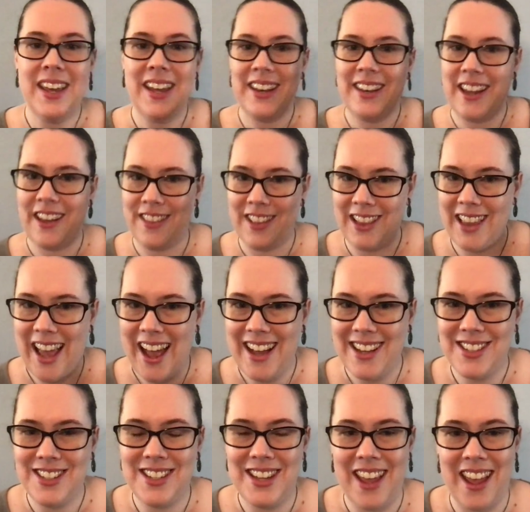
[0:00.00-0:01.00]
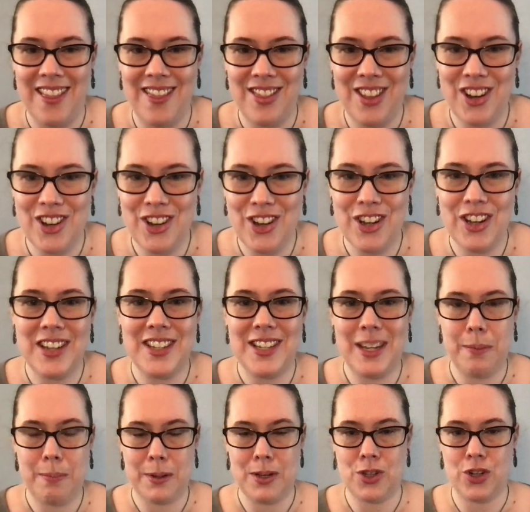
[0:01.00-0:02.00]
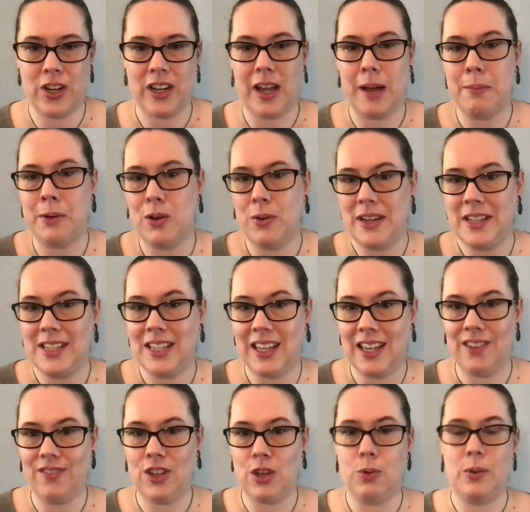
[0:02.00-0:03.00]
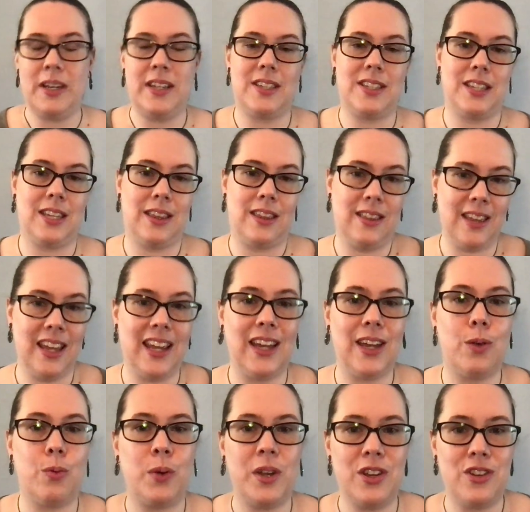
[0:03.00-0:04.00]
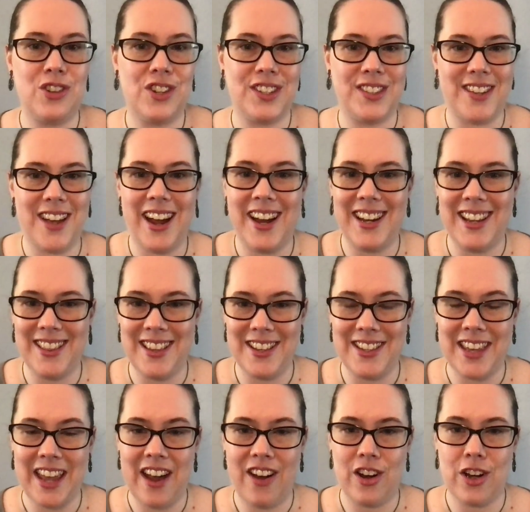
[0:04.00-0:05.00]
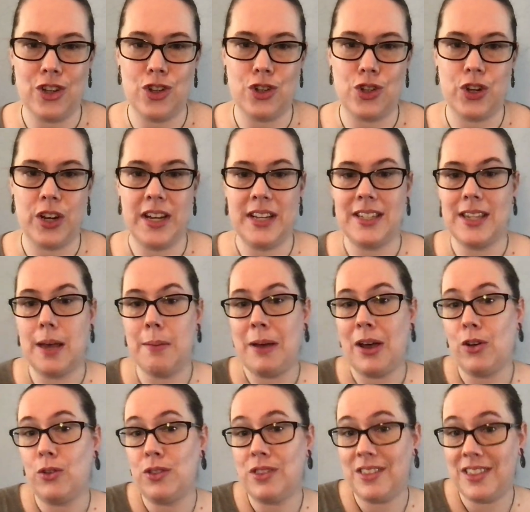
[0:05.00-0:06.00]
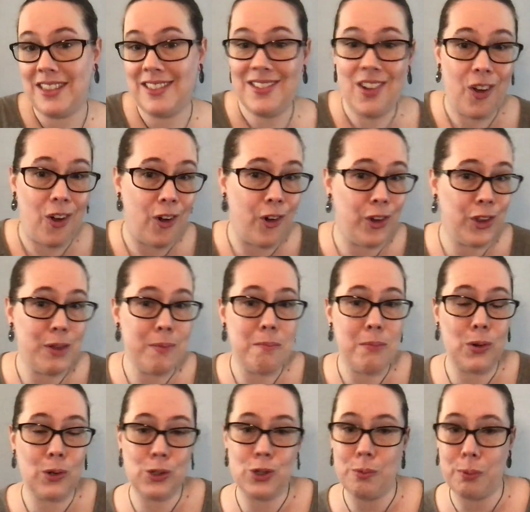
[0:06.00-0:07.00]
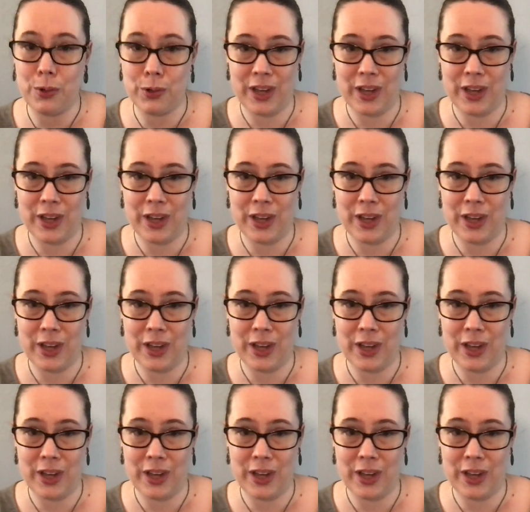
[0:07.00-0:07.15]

Now, the last and third tip and trick I'm going to give you is to think, when you're designing these character traits, about all the multiple